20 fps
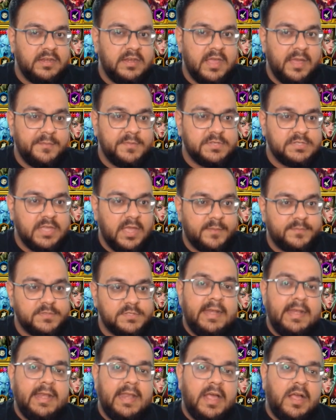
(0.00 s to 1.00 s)
damage
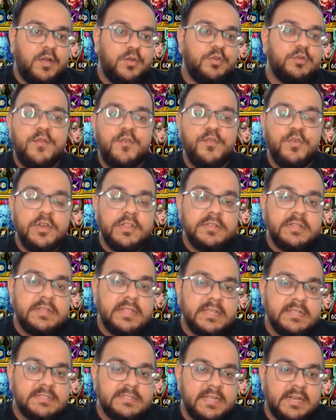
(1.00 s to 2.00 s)
caps. Now, one of the
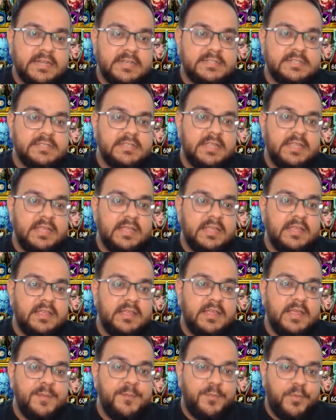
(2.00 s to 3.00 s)
things that's
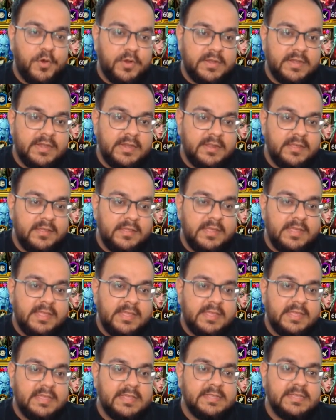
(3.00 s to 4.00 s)
important
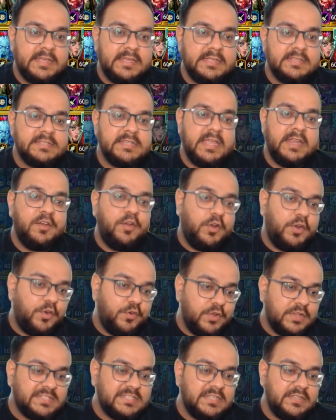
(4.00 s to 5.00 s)
is in order
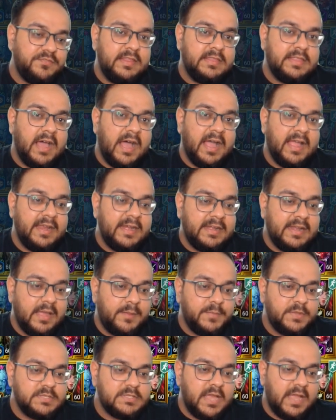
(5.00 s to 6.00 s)
to achieve the higher
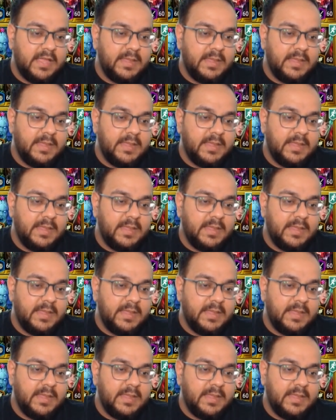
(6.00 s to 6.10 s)
damage, I